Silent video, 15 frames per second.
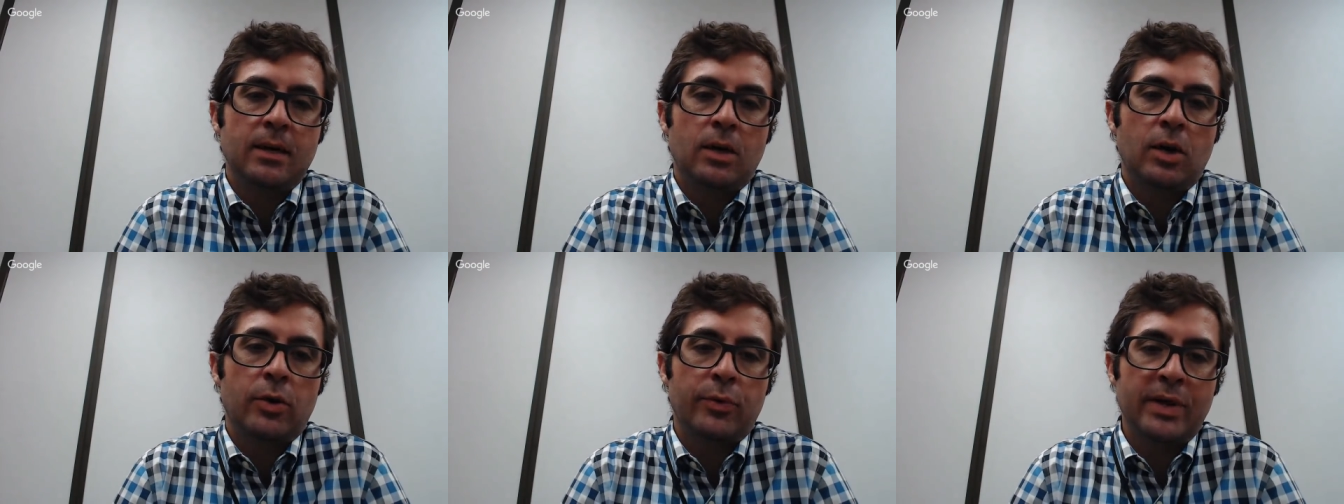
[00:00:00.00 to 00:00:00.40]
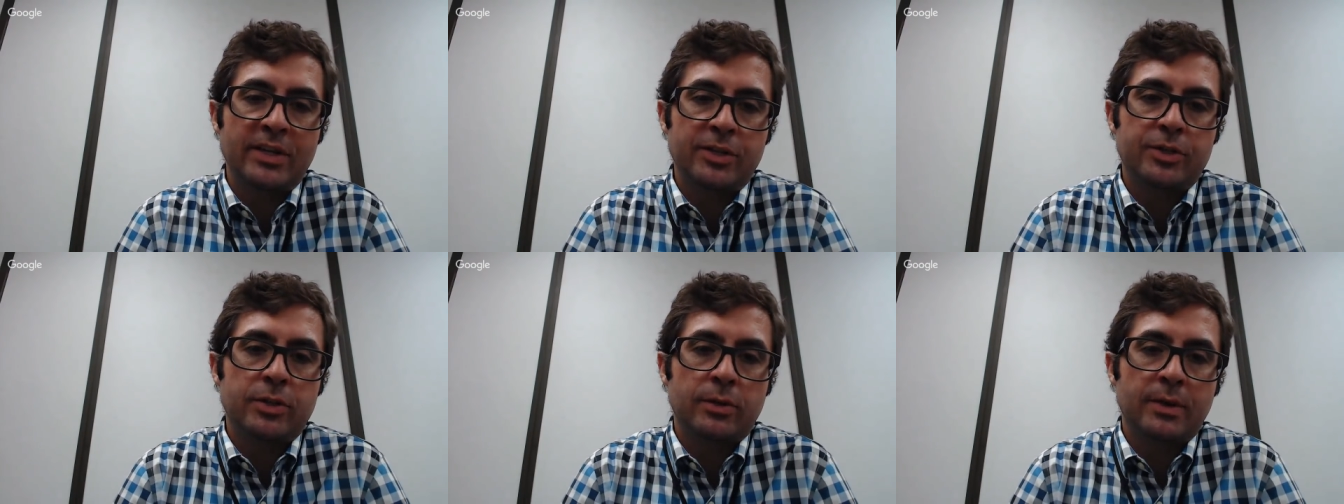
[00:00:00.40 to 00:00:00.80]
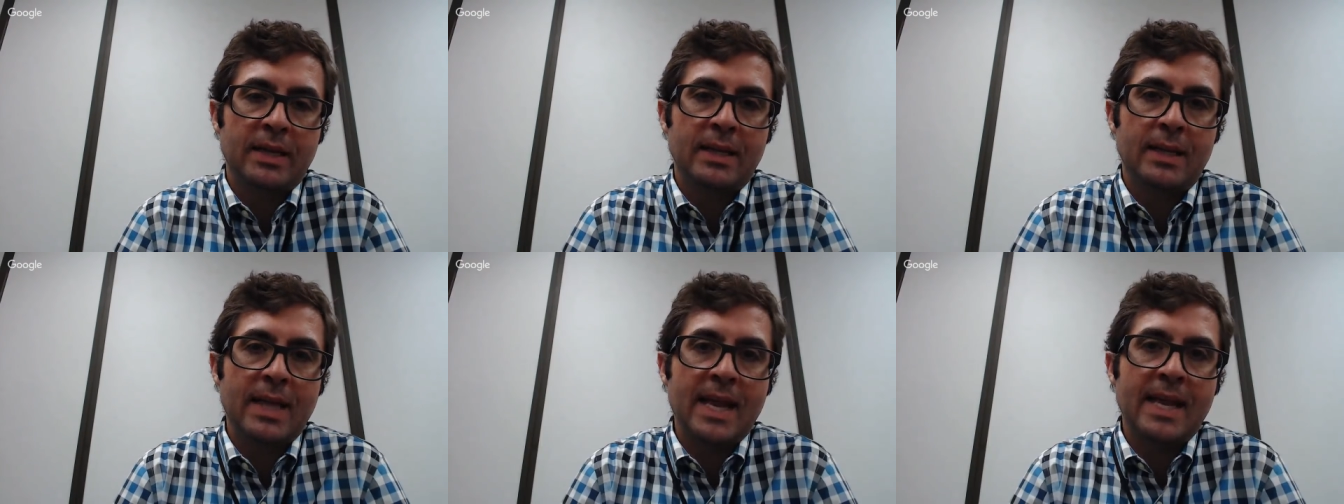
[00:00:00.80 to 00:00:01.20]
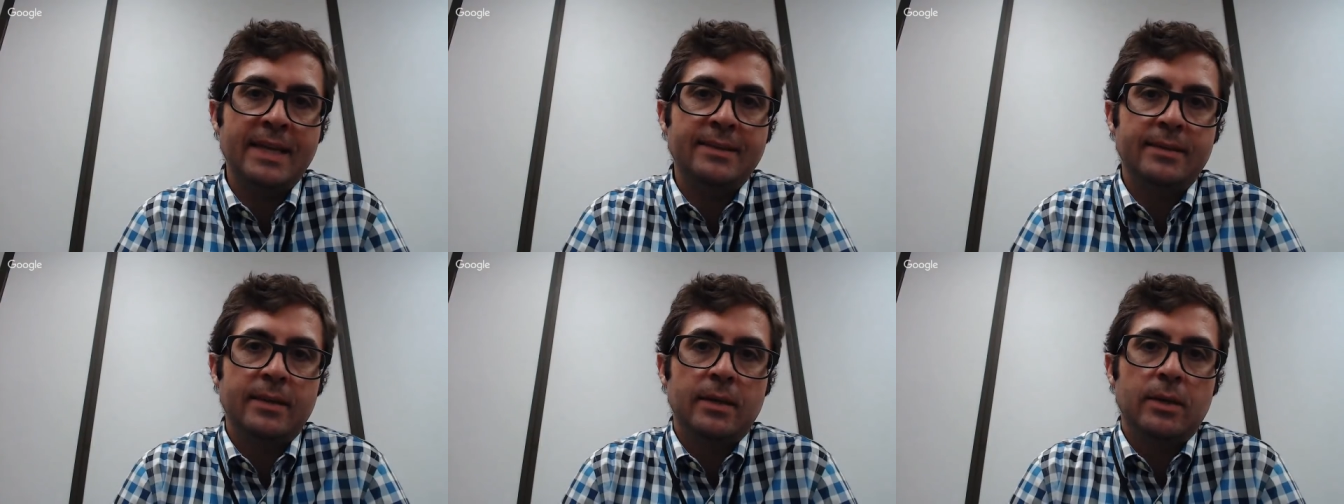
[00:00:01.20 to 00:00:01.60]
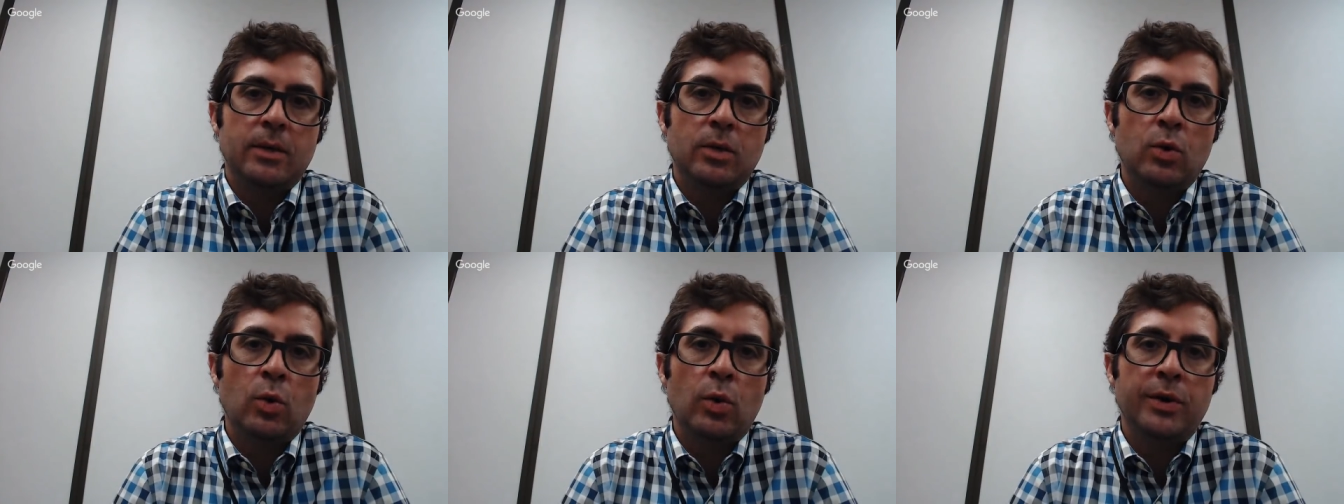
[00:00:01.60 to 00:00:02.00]
are registering late
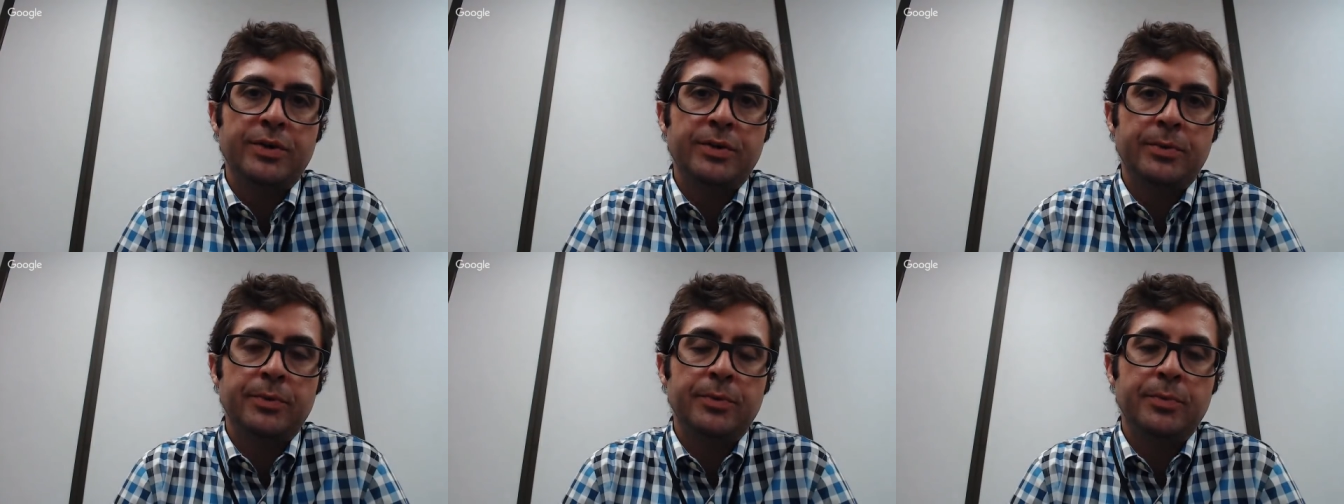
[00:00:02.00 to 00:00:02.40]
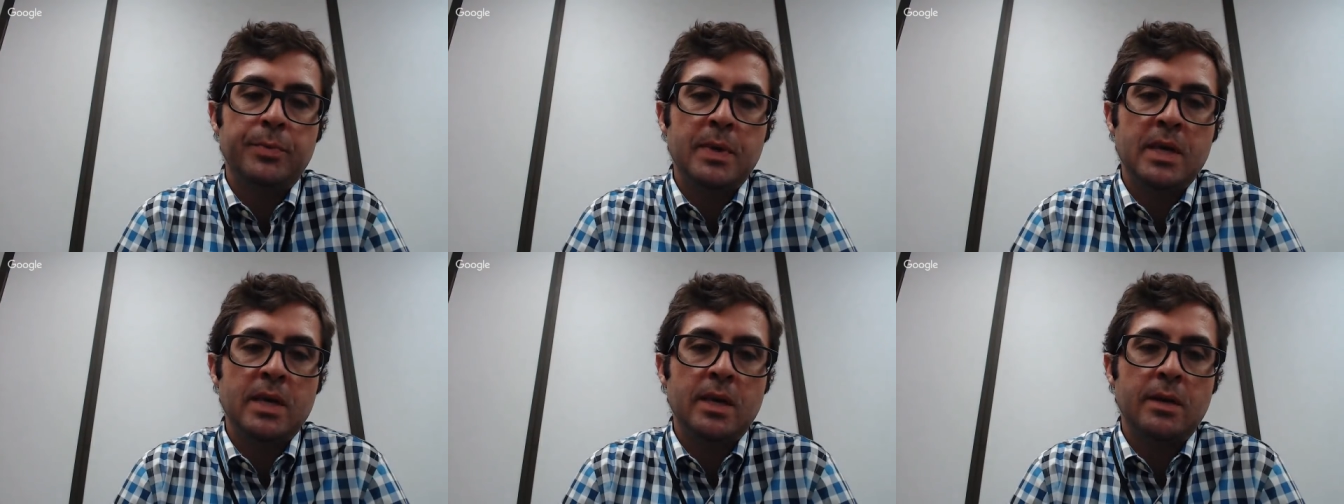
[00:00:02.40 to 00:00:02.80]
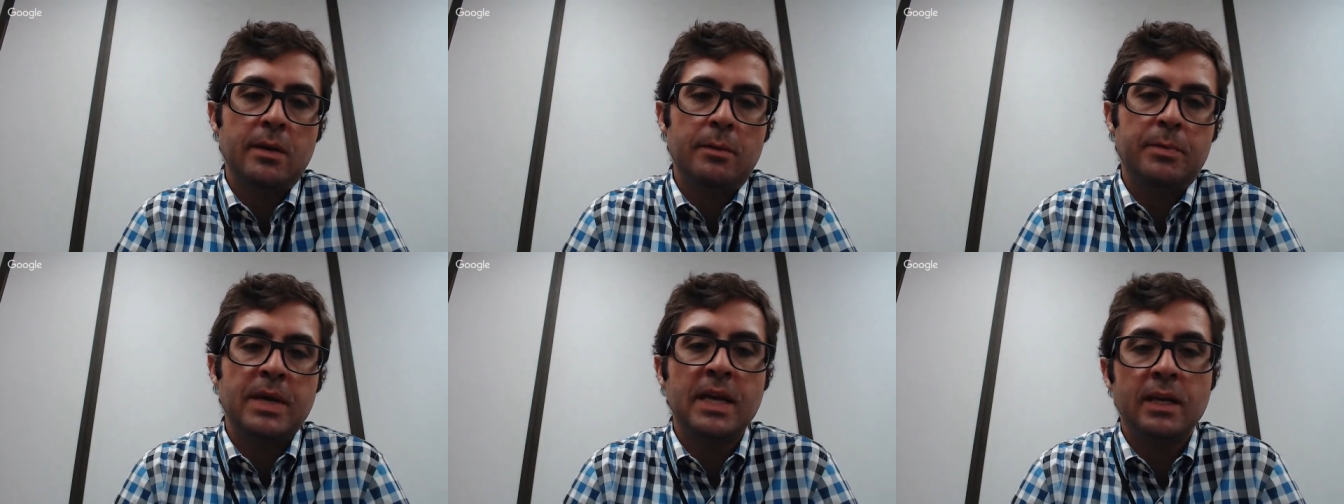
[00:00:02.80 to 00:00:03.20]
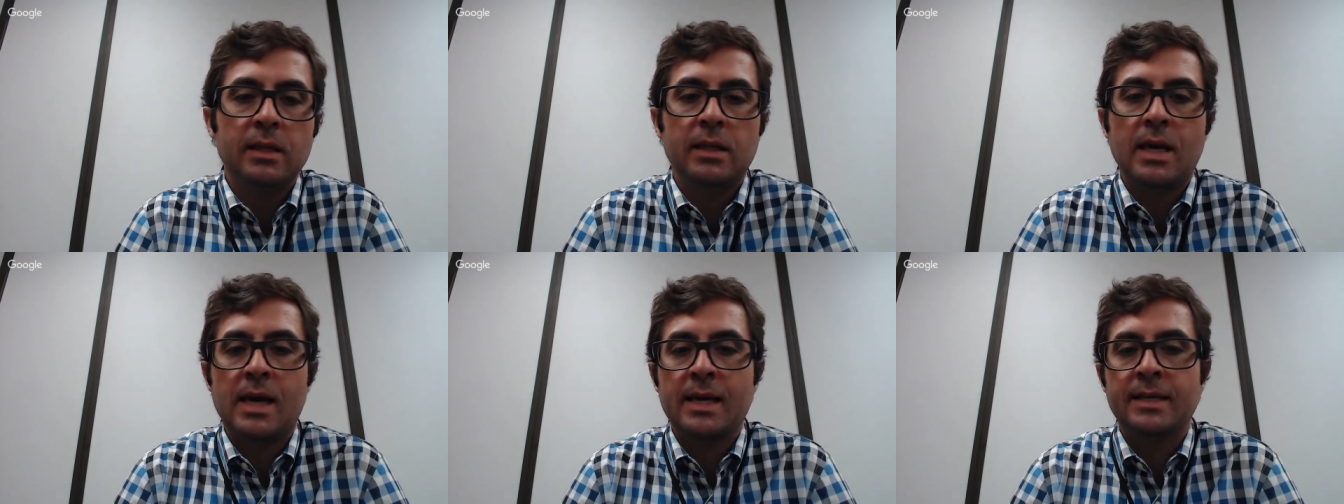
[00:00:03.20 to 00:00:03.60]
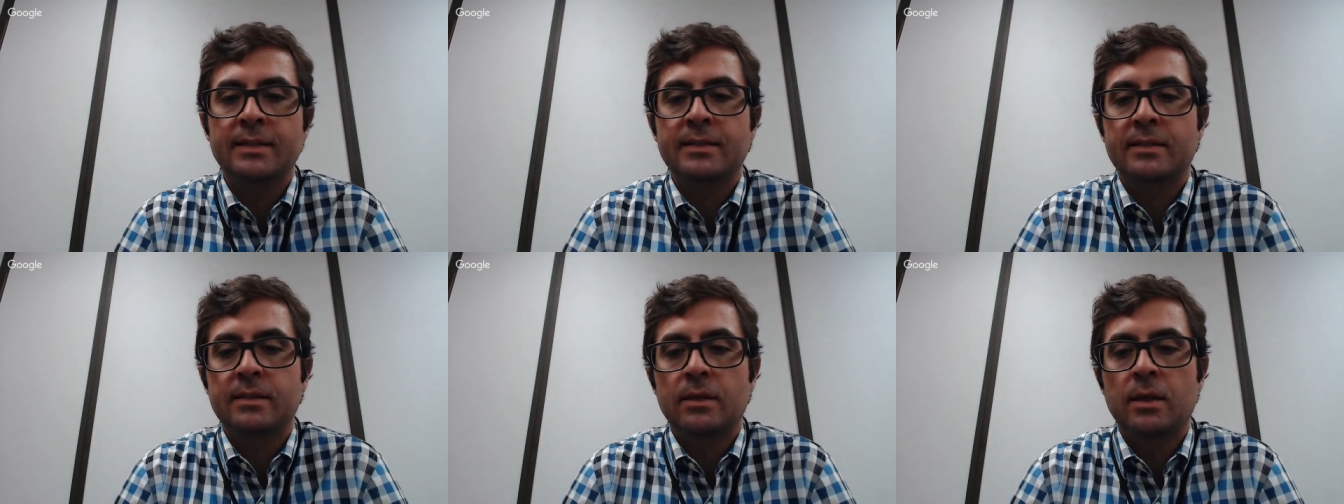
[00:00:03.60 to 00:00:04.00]
going to be
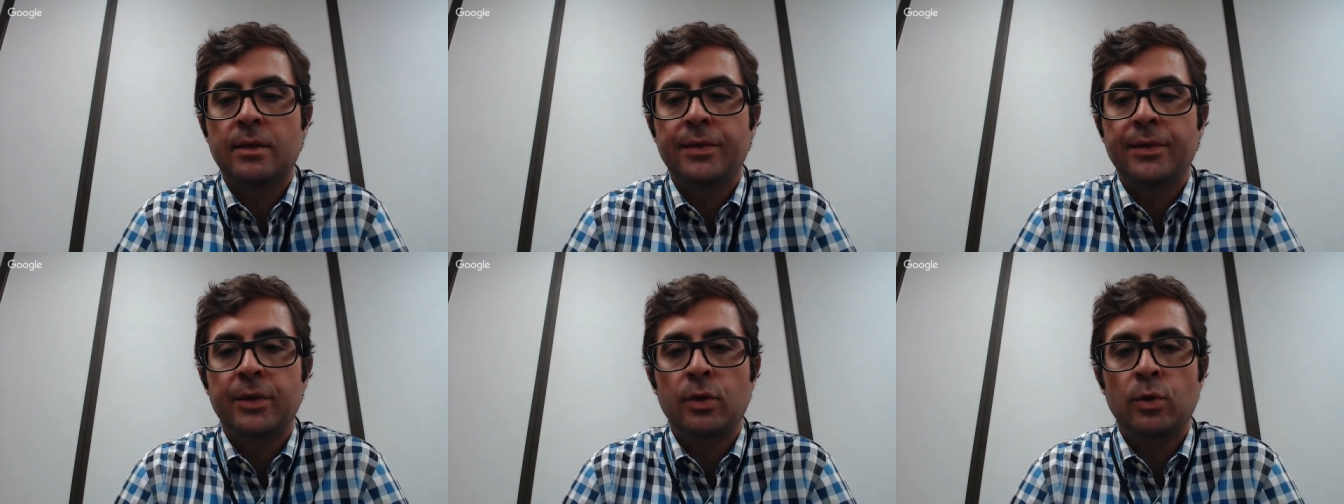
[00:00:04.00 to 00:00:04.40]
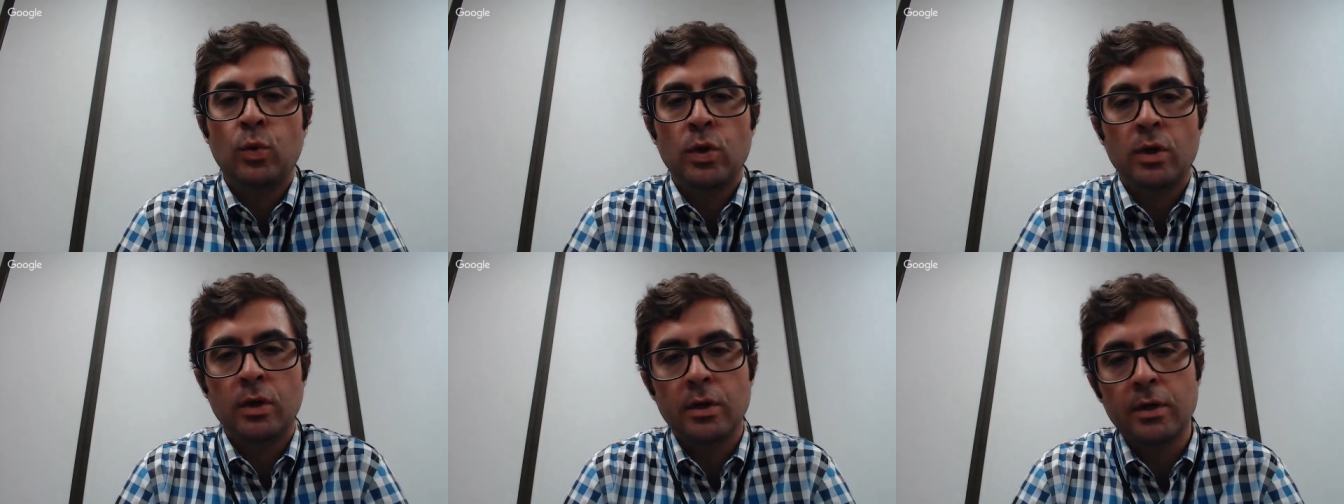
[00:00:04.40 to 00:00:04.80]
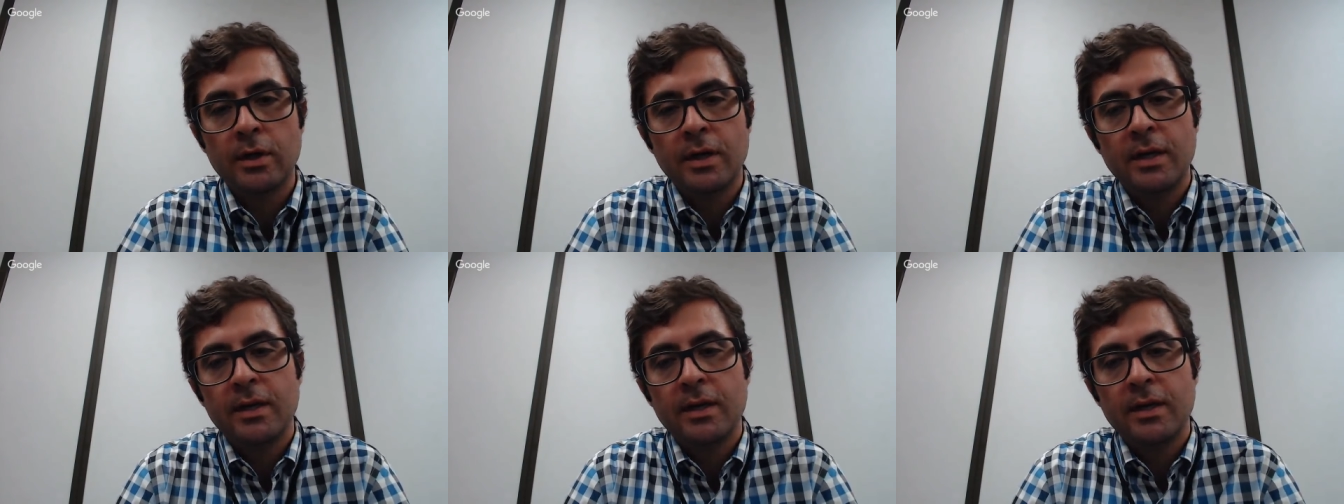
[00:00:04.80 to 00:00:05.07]
penalized on their work